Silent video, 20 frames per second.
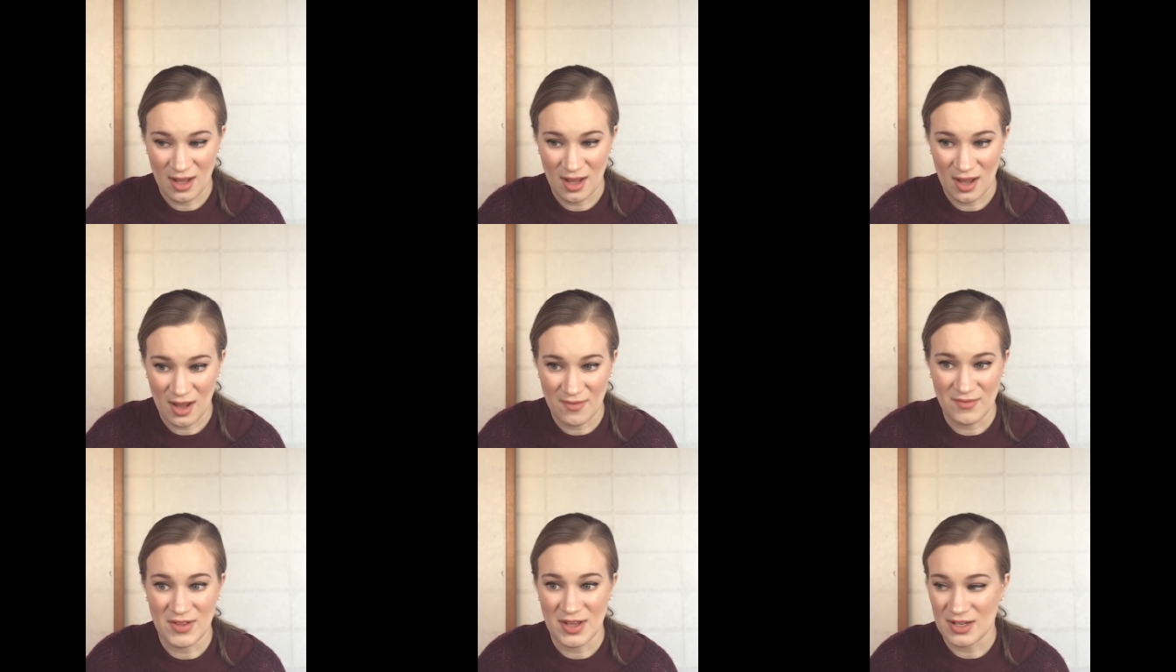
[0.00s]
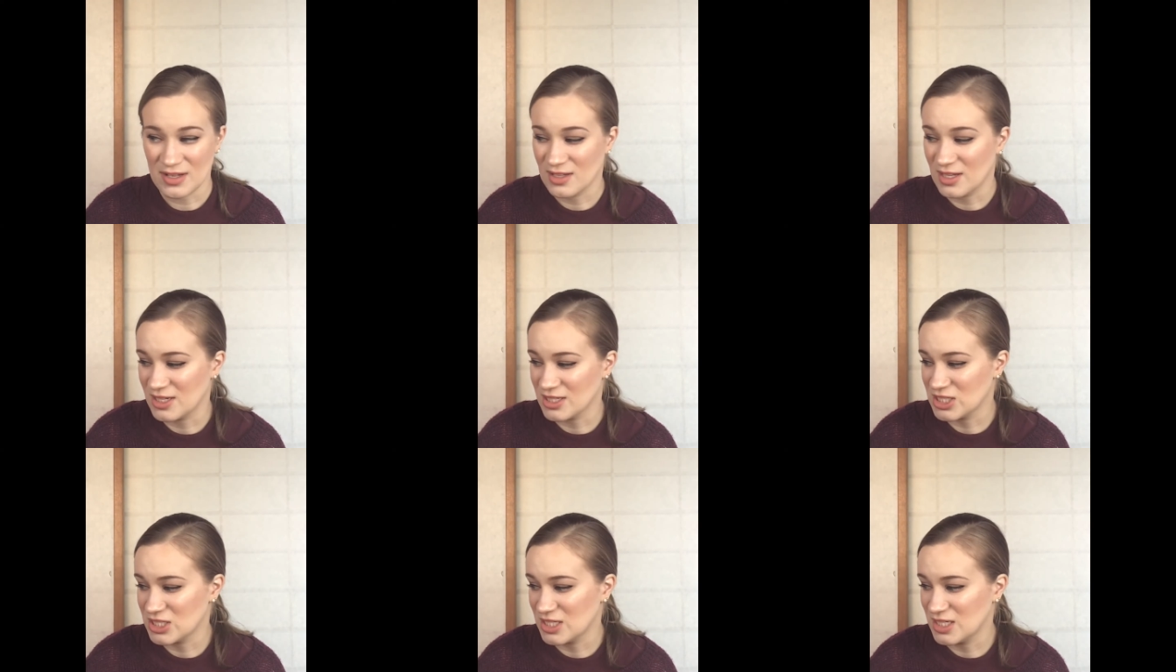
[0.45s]
of that
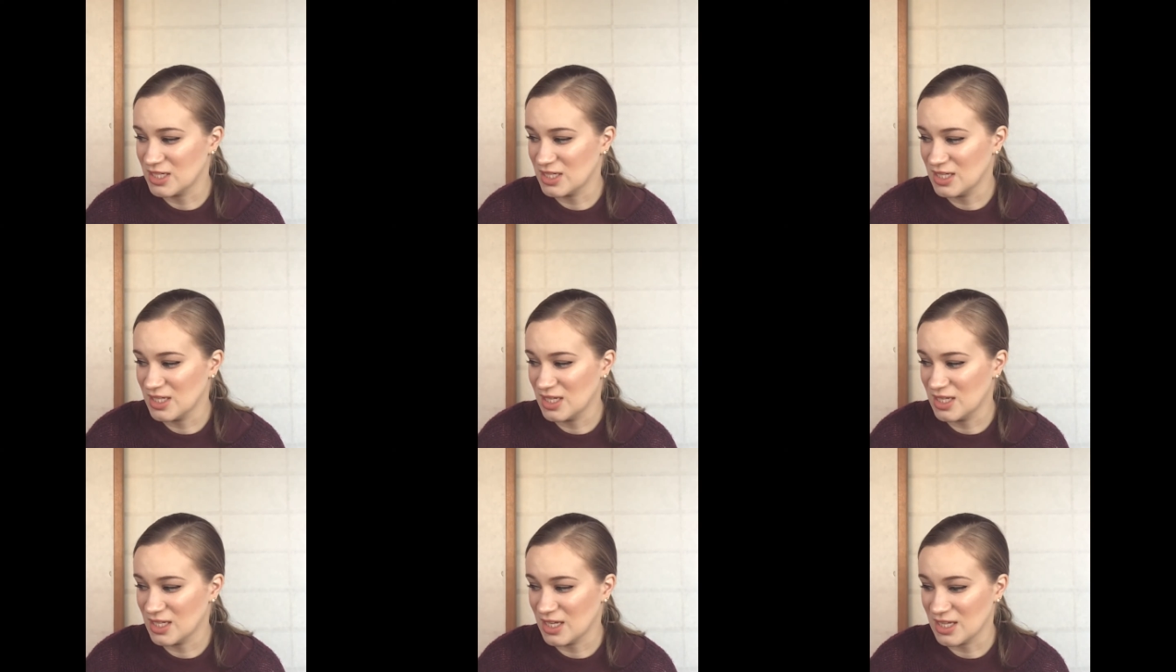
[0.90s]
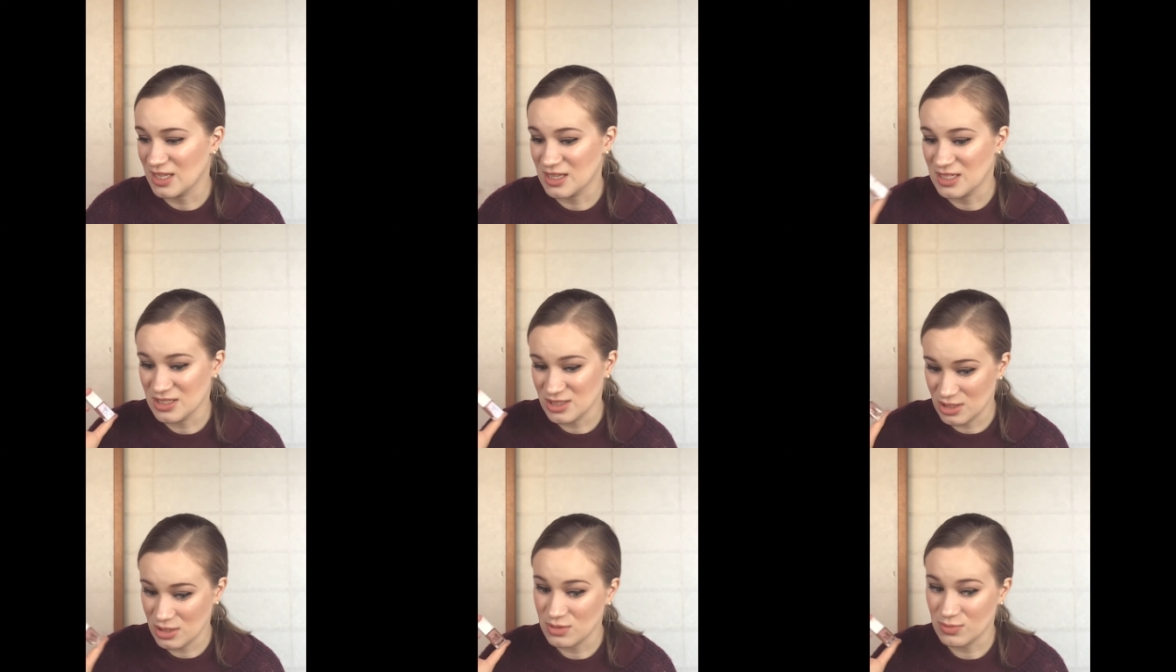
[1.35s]
collection. Like,
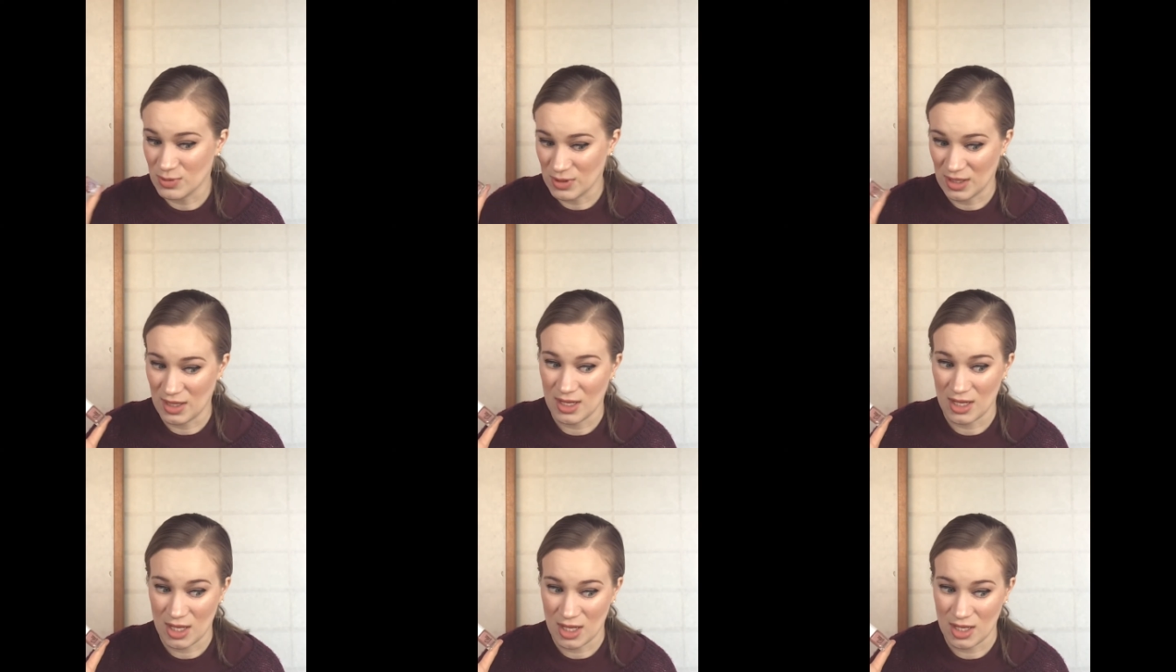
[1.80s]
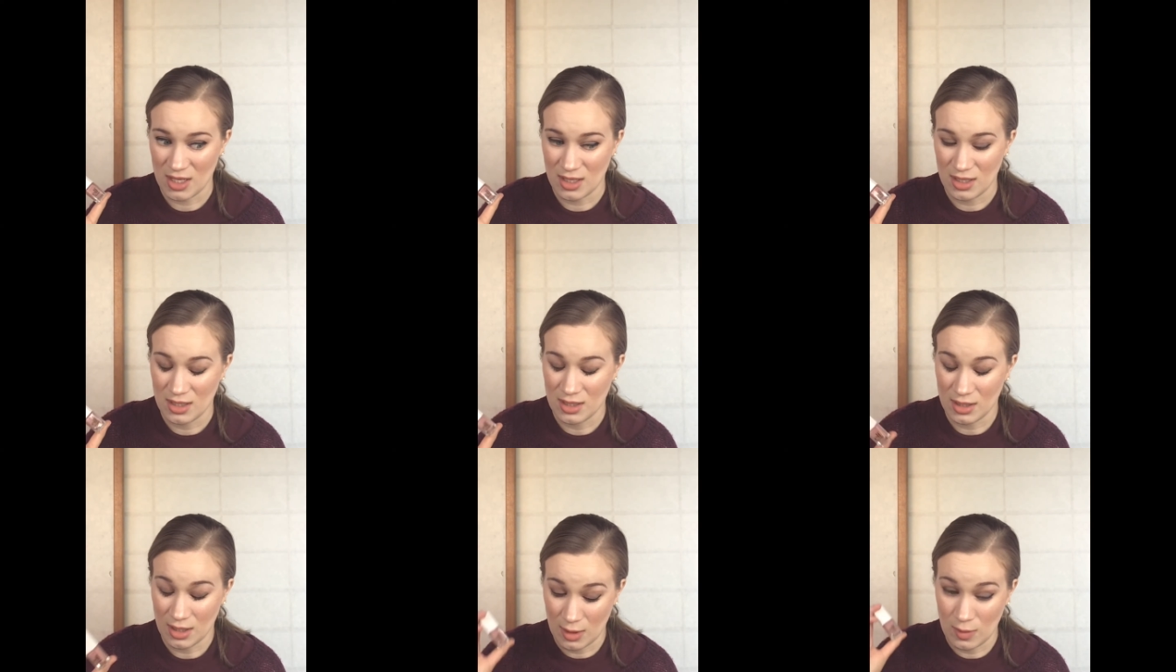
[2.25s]
this is really good,
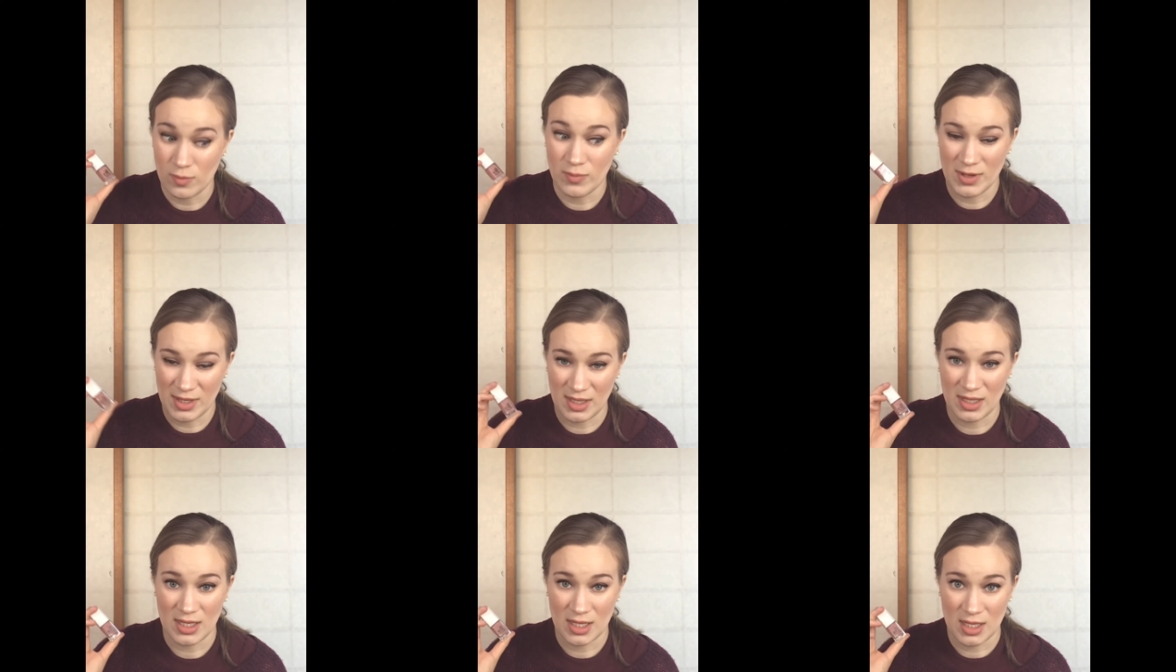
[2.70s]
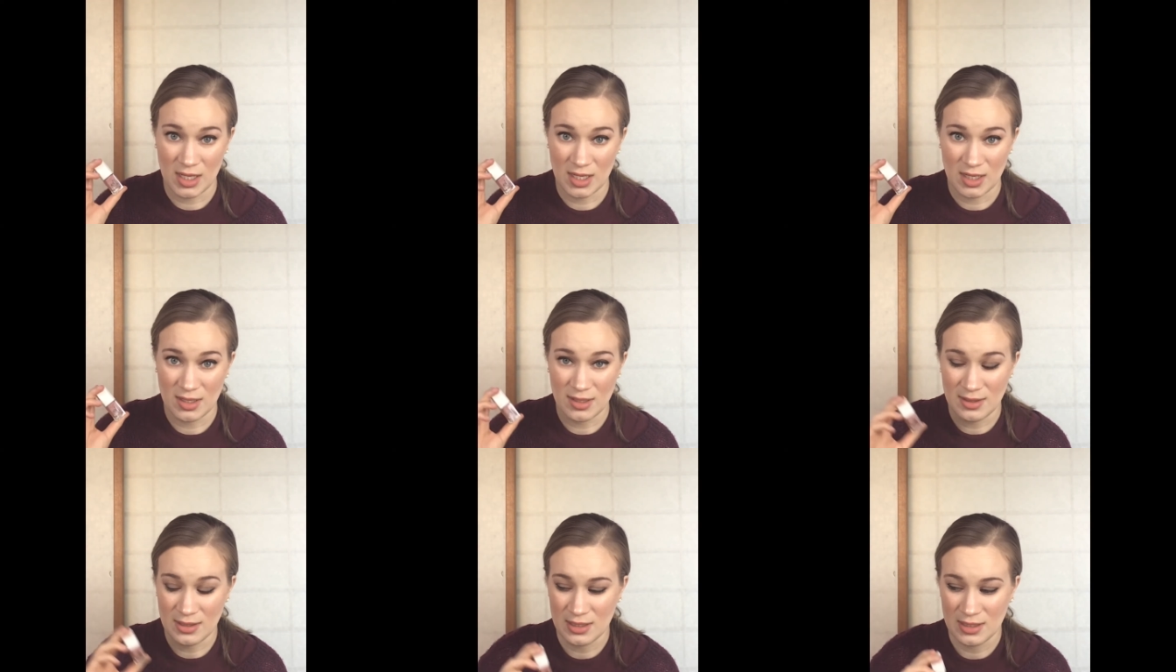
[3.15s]
like really
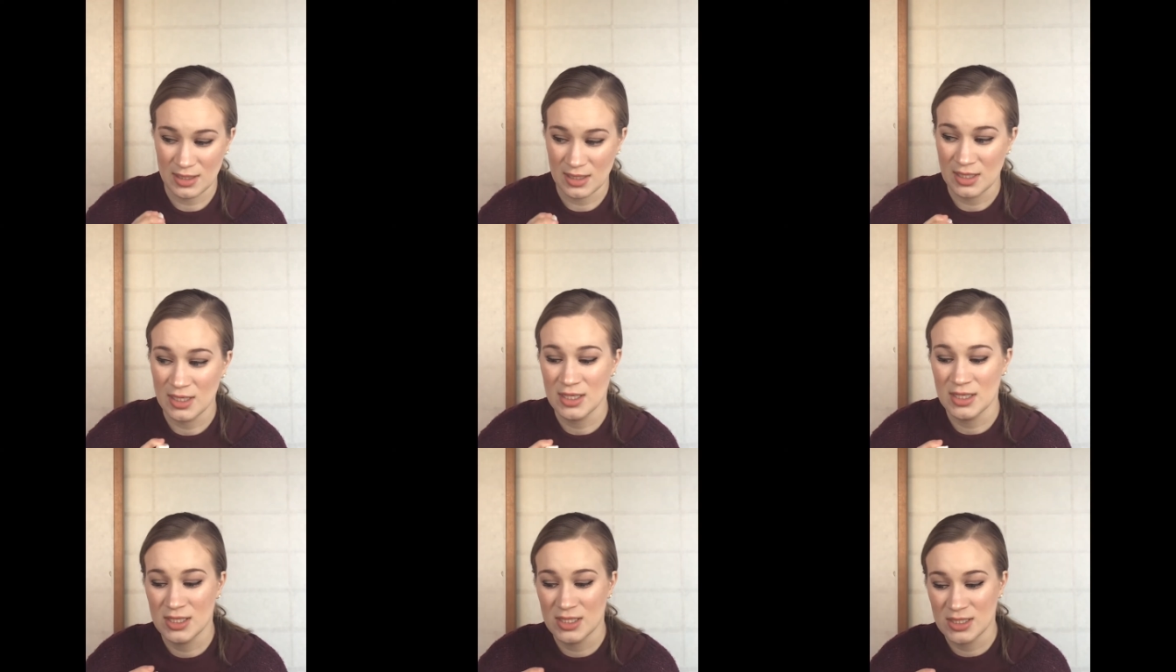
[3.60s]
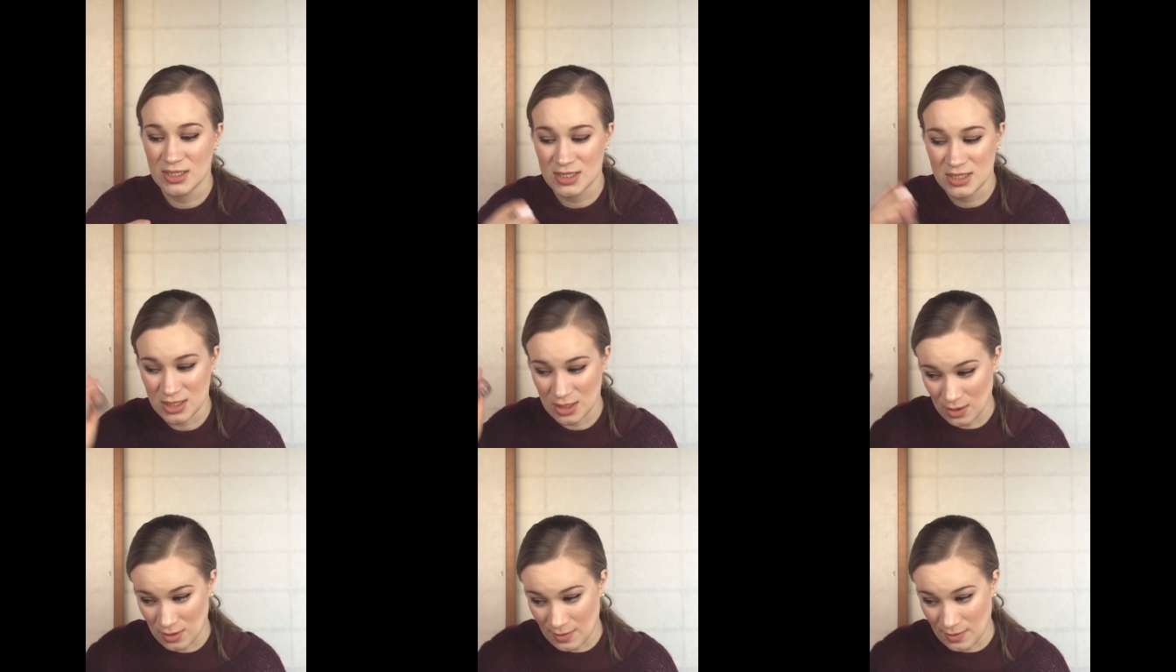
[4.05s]
good.
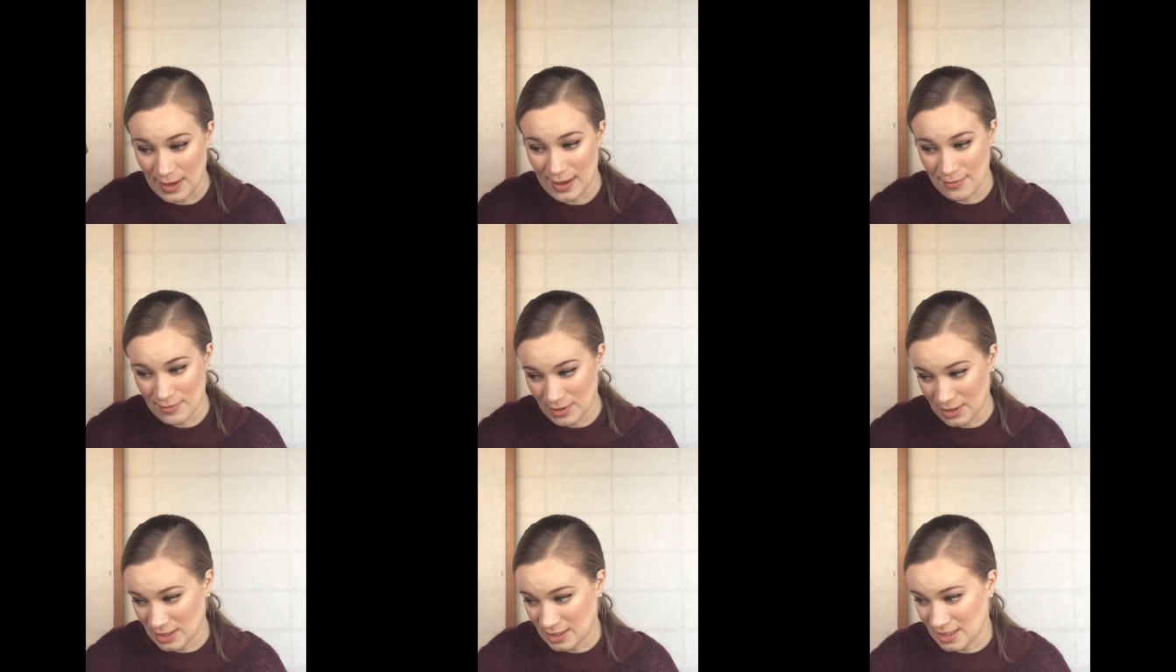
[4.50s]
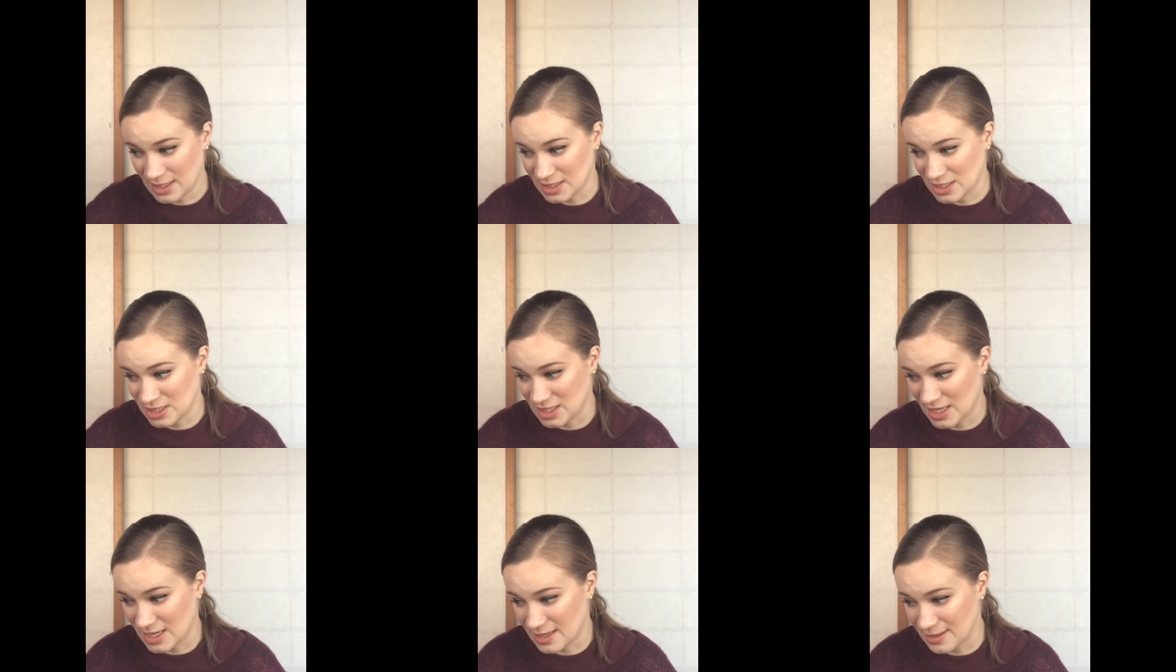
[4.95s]
So I really liked
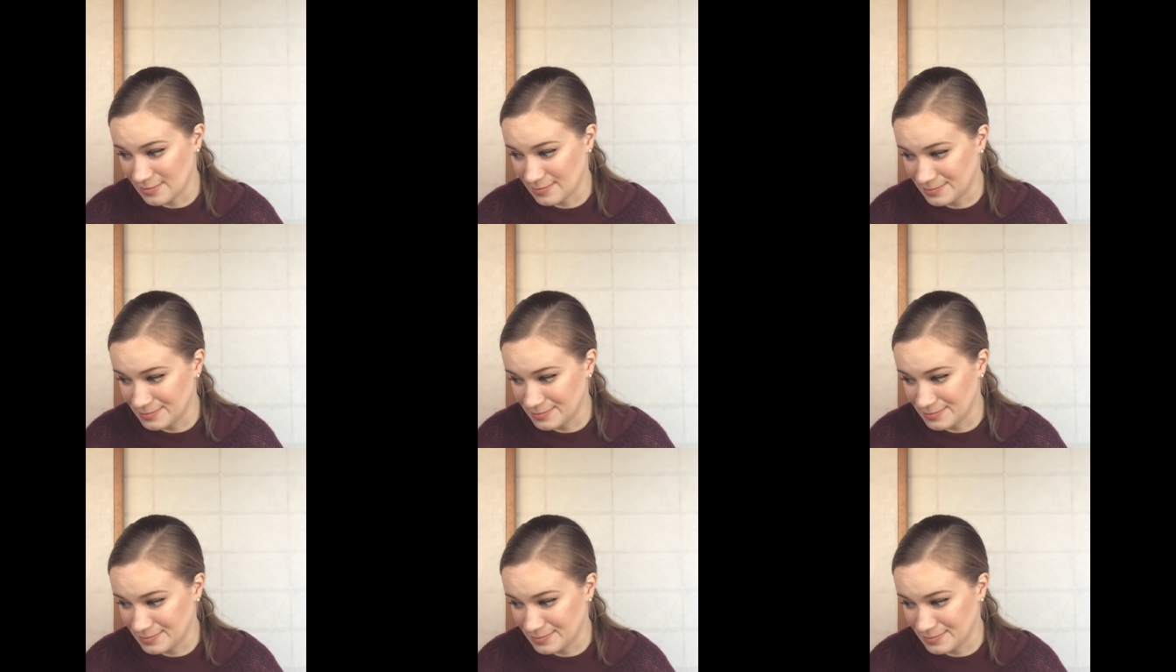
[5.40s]
that.